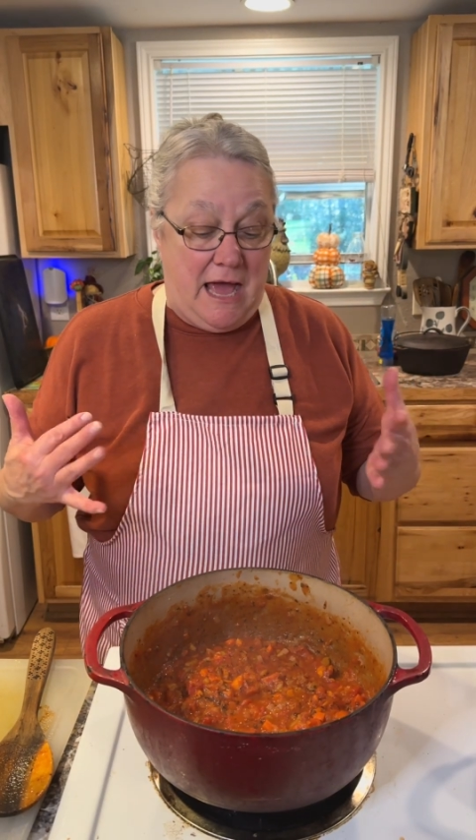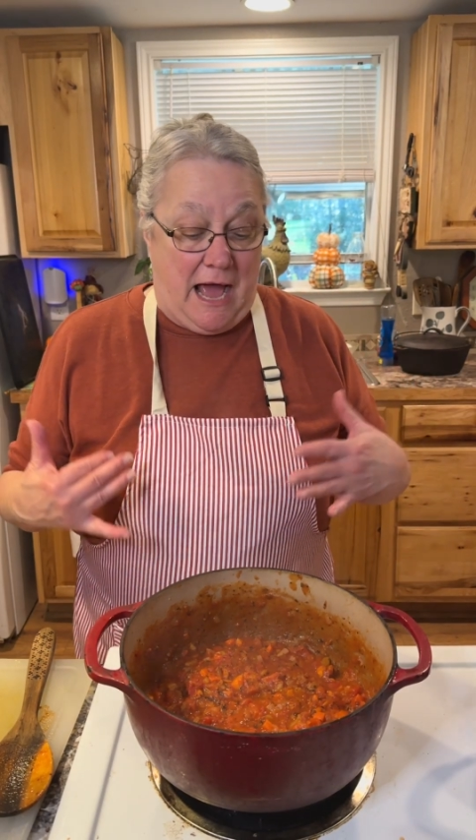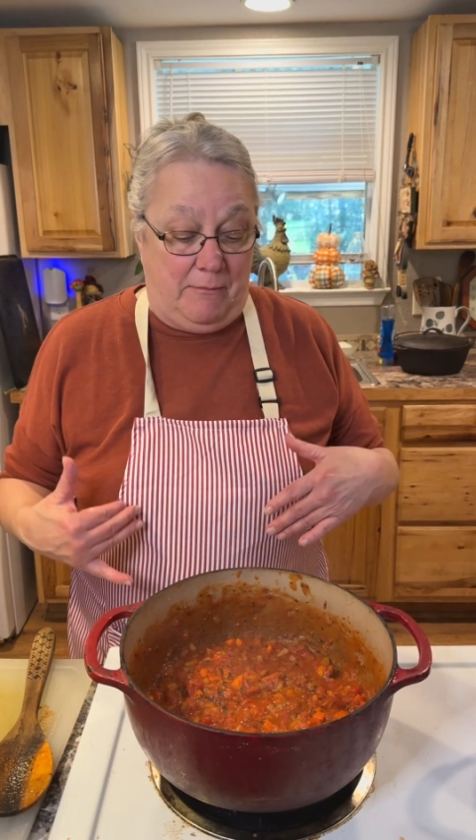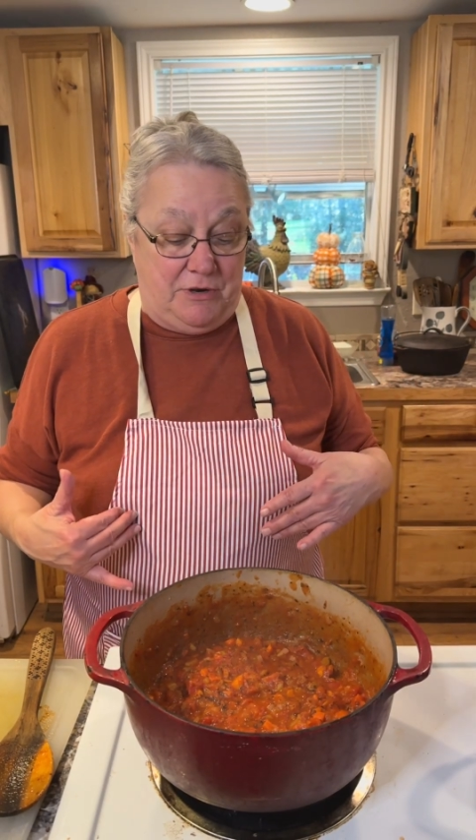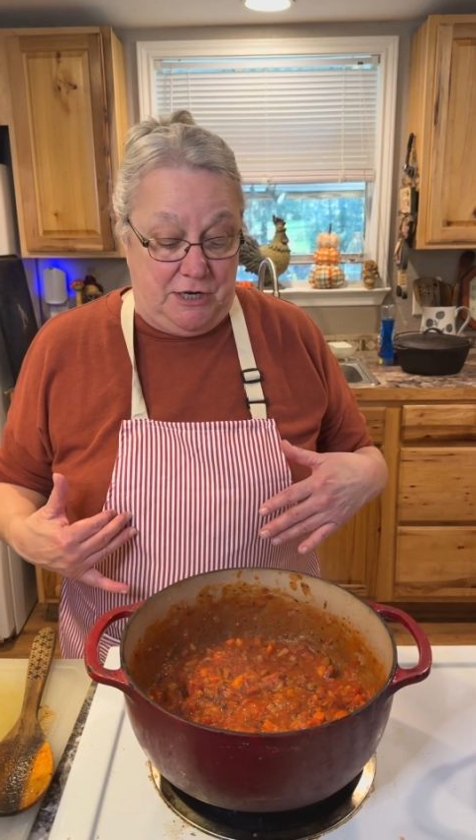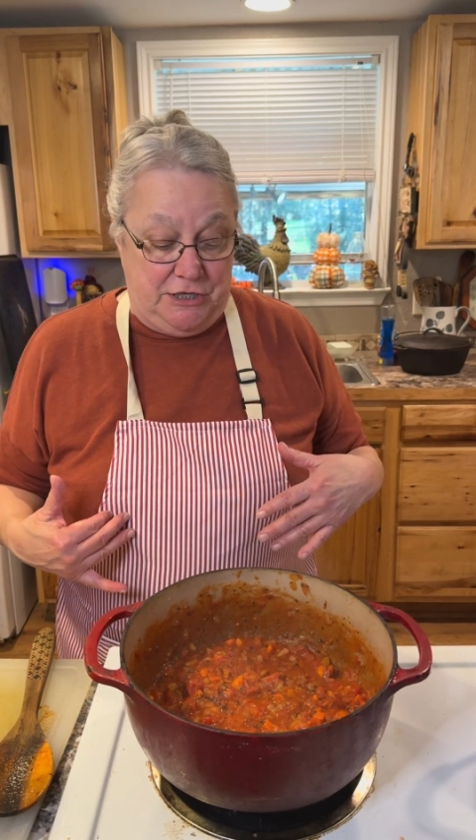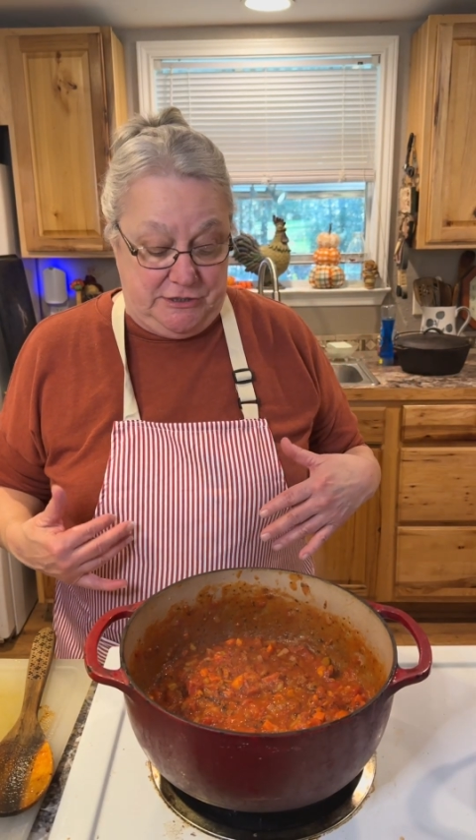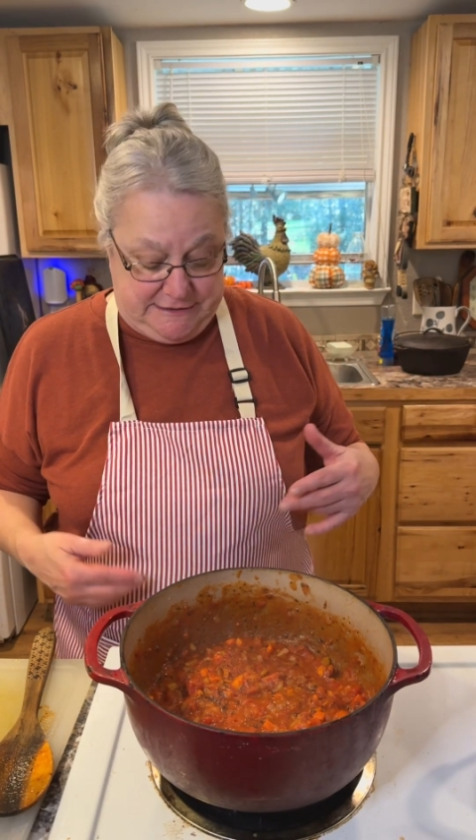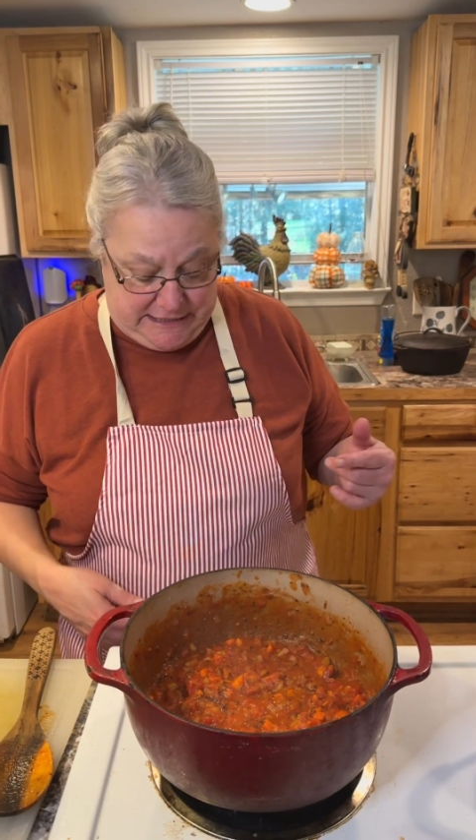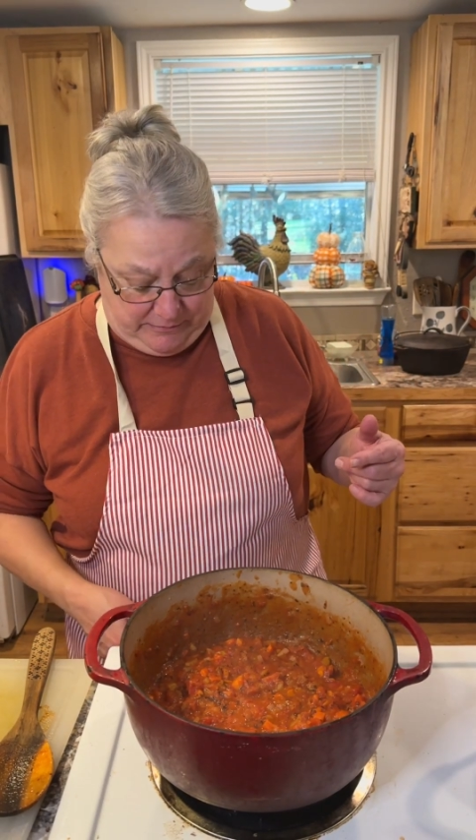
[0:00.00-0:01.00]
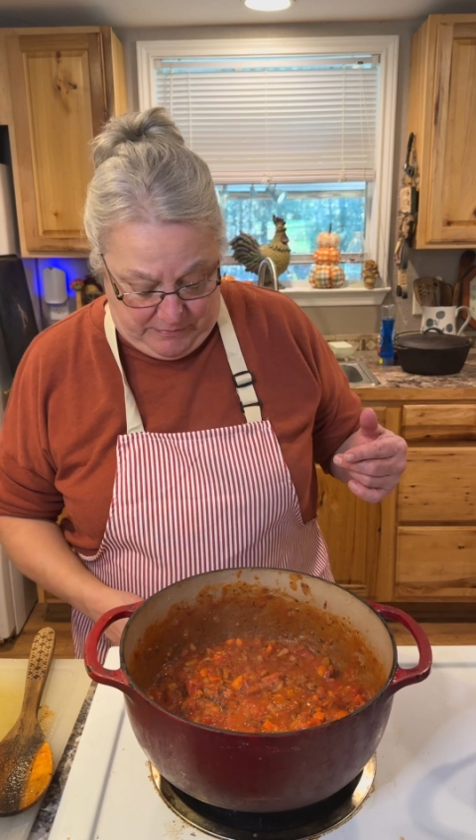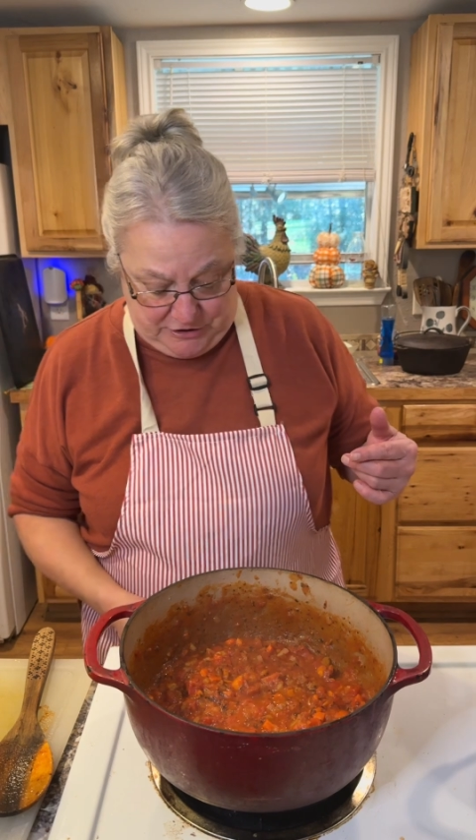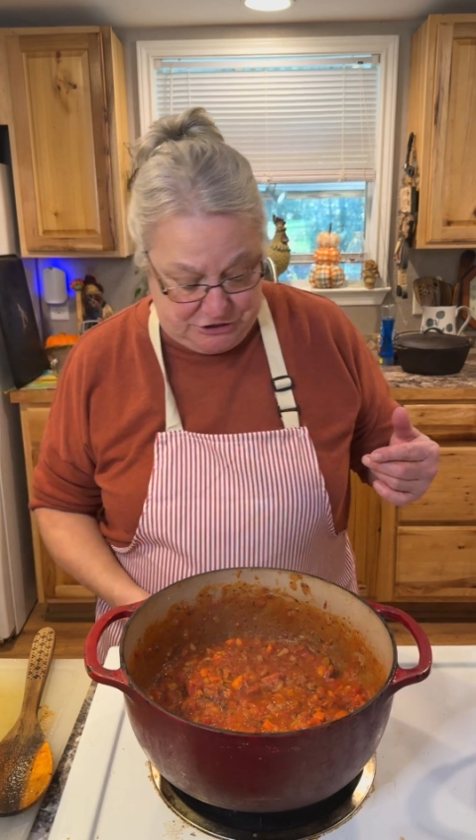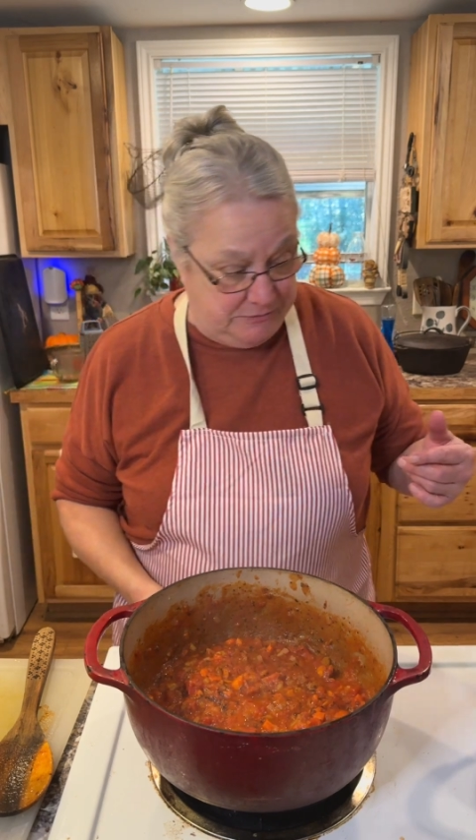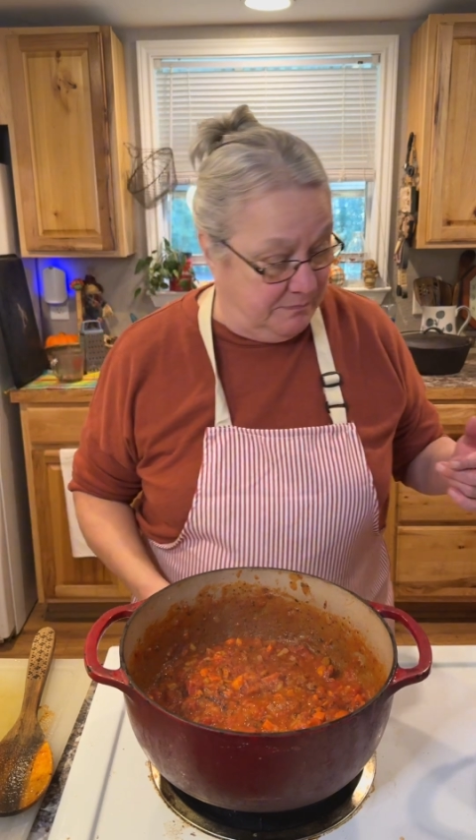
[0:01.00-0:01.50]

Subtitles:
I'm gonna use the immersion